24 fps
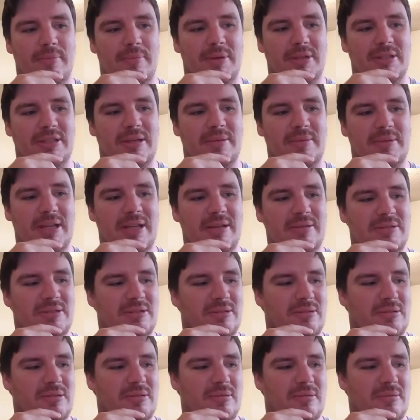sometimes
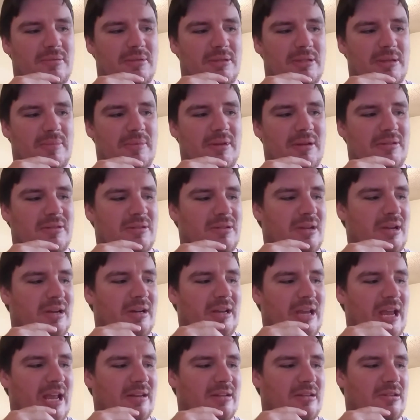you're gonna
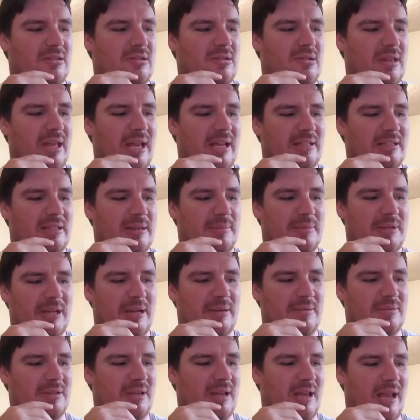have to do that.
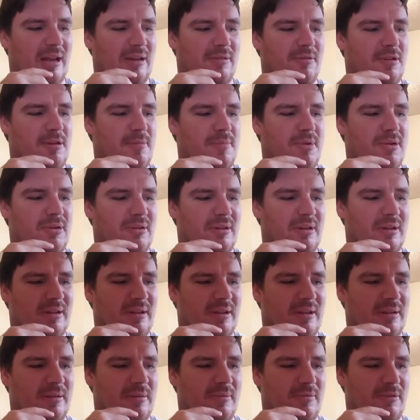Sometimes you have to reboot
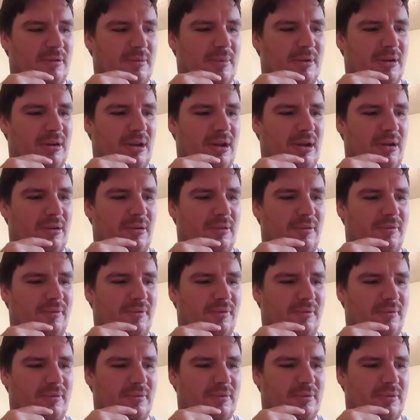a whole
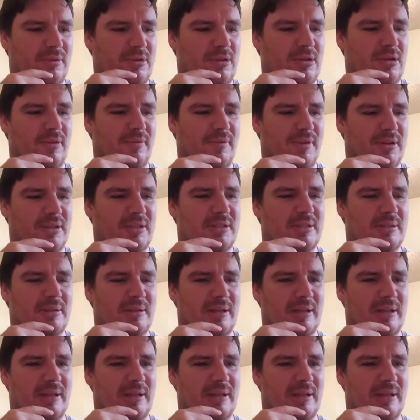universe.